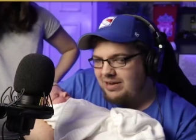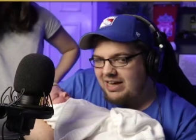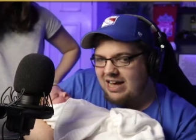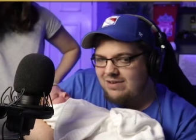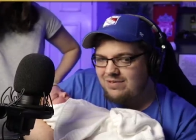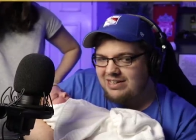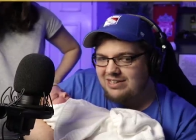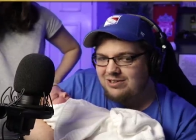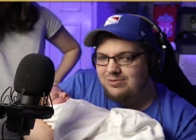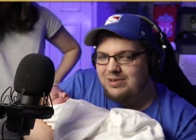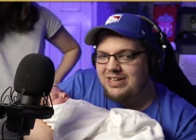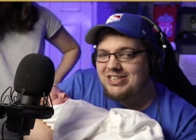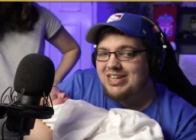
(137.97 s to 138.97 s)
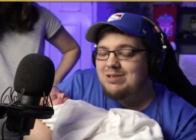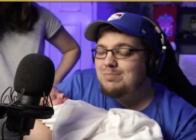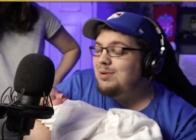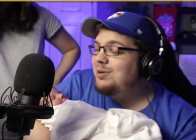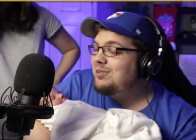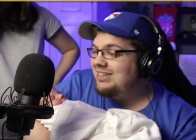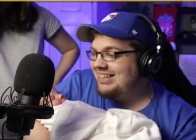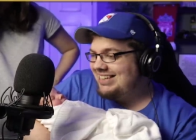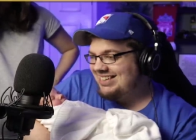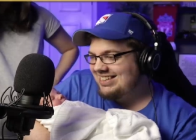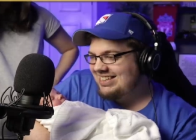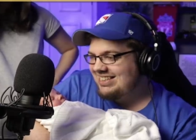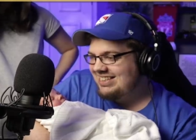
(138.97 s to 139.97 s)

We have a little regen boy,